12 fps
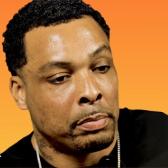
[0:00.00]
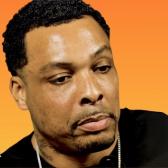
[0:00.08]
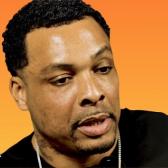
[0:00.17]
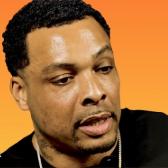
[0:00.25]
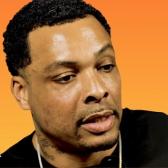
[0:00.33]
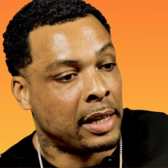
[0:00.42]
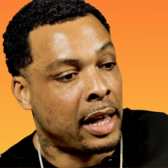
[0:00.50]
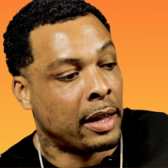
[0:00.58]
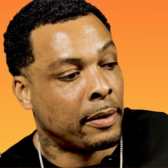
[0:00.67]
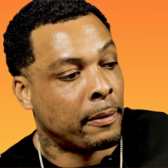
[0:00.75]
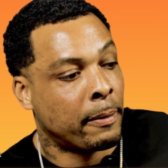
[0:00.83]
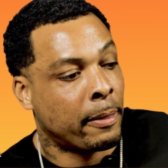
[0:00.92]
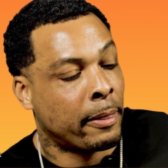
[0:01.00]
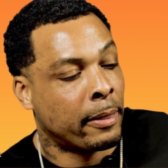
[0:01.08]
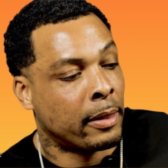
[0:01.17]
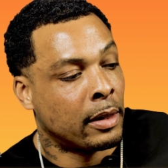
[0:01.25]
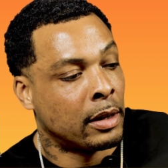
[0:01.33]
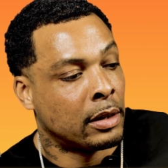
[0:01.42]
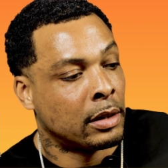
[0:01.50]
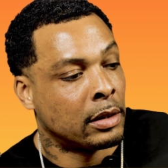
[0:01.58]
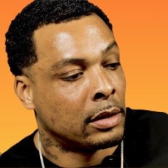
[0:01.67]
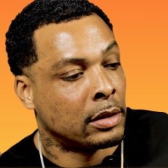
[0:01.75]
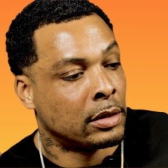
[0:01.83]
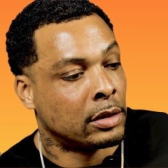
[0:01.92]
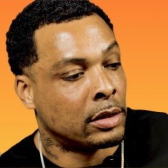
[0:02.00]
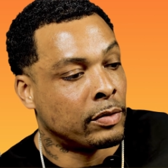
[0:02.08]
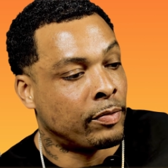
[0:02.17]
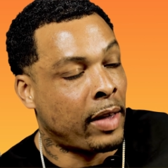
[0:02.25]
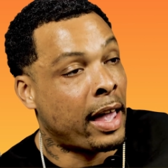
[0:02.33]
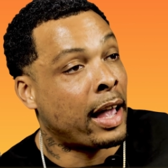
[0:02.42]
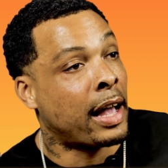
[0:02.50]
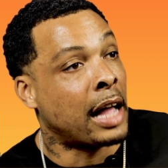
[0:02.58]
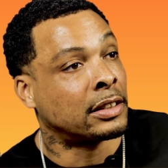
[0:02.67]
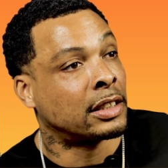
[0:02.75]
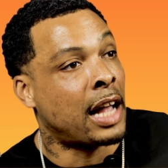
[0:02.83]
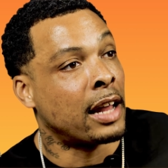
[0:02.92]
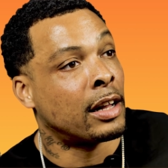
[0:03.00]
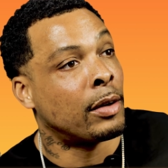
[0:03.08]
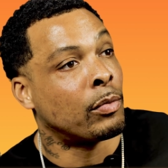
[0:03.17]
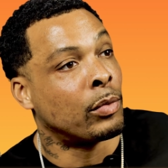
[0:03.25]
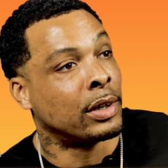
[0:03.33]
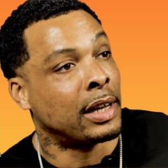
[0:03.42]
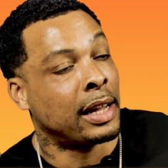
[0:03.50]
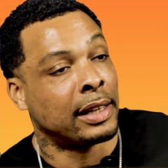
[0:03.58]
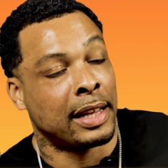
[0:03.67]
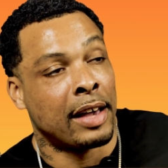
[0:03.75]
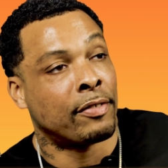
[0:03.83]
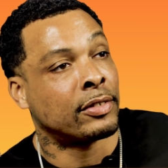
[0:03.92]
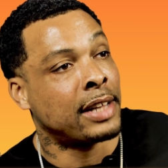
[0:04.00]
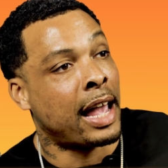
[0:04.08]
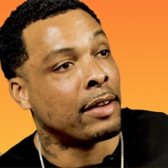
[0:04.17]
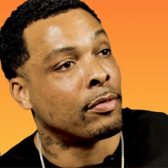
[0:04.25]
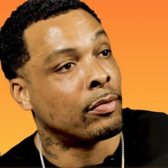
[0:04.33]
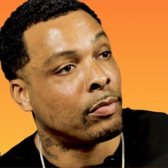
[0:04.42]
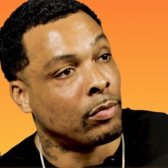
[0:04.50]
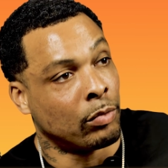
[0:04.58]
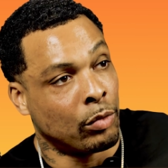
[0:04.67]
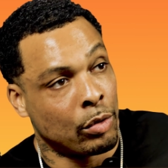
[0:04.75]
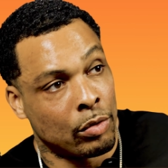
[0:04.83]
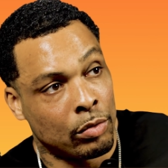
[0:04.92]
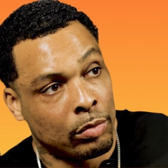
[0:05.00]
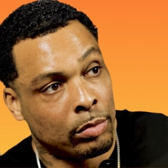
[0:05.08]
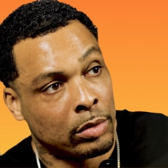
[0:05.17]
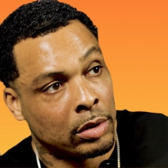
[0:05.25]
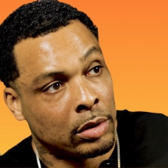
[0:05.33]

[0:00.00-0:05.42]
being that the van got shot up when they left that room,